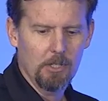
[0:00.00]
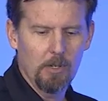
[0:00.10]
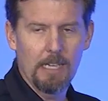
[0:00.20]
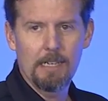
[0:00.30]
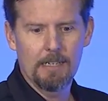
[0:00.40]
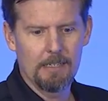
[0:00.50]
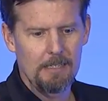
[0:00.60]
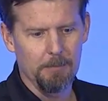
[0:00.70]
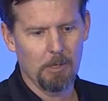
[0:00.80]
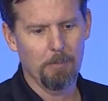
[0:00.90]
go ahead and
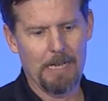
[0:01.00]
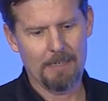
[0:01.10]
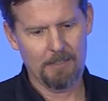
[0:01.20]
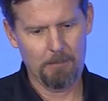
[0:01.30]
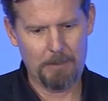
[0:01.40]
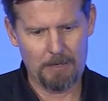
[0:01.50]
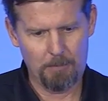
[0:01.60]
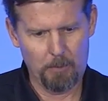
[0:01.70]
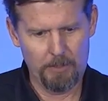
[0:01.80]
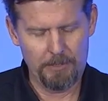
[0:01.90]
um, go back to the
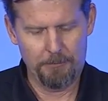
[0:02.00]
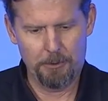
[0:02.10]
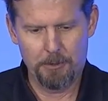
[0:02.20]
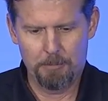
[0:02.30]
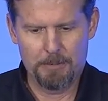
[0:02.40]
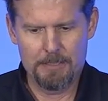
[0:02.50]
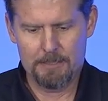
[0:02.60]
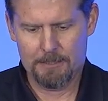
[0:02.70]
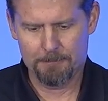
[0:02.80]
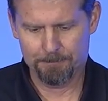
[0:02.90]
PowerPoint, if you could, please.